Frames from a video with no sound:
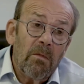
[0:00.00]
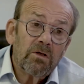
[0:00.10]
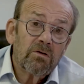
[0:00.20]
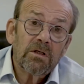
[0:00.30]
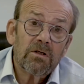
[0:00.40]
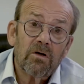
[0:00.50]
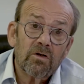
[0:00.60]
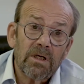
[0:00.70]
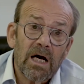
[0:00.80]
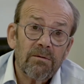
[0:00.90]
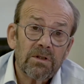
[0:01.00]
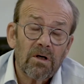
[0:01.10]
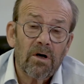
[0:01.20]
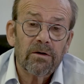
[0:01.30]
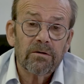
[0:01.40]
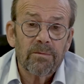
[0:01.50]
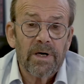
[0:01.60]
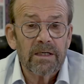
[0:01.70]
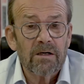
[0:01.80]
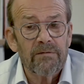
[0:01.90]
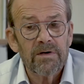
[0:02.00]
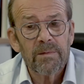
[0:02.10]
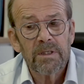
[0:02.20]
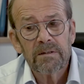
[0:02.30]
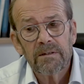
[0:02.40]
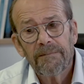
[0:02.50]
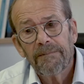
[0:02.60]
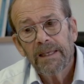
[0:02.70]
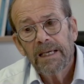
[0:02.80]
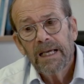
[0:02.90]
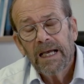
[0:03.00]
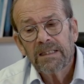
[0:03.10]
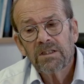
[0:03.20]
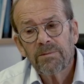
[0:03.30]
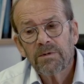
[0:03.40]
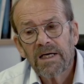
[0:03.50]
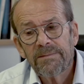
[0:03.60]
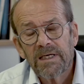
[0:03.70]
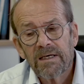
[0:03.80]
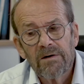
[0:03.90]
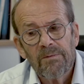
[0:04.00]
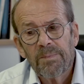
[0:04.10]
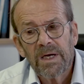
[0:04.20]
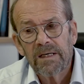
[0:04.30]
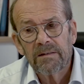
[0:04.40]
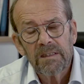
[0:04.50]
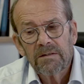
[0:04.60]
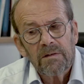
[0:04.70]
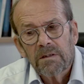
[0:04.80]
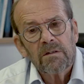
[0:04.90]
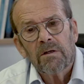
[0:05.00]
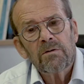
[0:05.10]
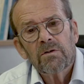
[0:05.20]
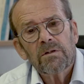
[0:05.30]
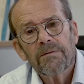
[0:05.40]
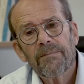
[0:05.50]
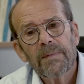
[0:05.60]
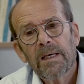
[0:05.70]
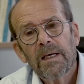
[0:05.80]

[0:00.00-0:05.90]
Much research now is ordered by government, and sometimes they compare this research